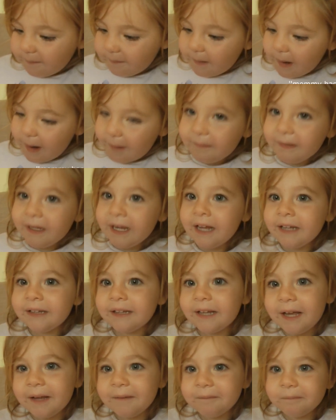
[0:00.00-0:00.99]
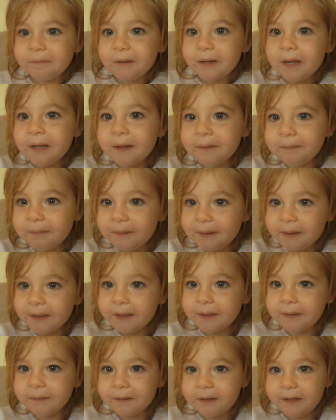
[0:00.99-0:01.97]
Mommy has a baby
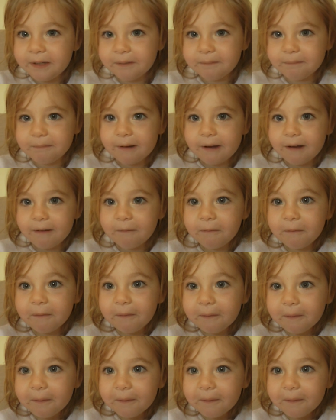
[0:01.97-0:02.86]
in the bowl.